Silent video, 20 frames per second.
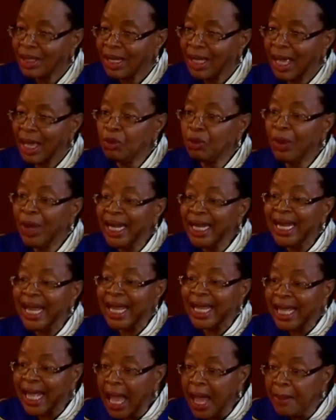And when they
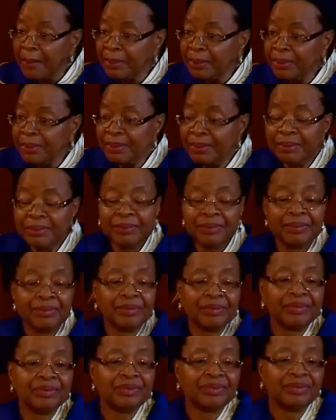come,
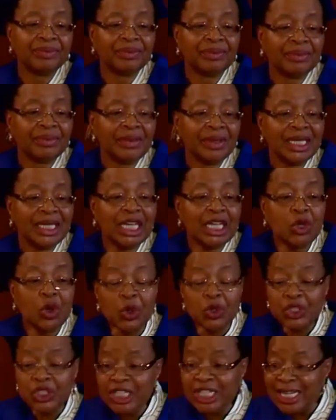they
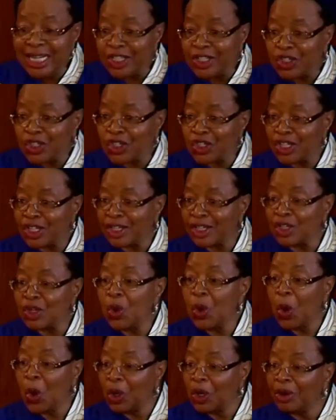don't teach the
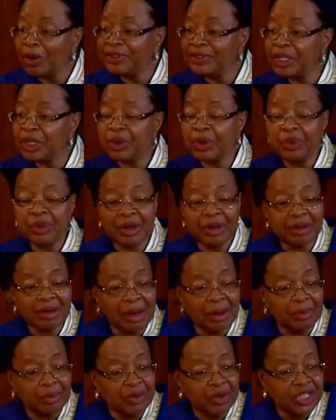whole of the
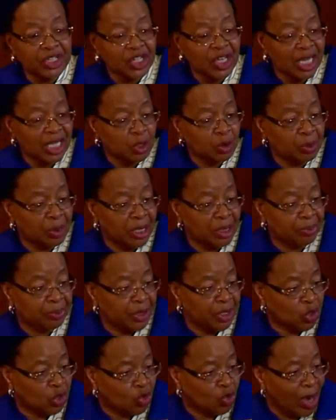curriculum which has been
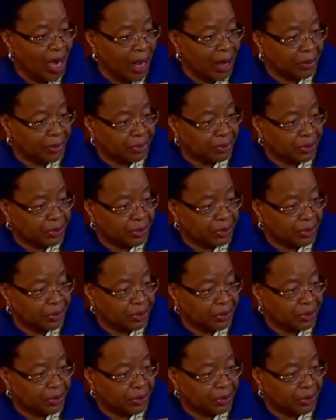prescribed.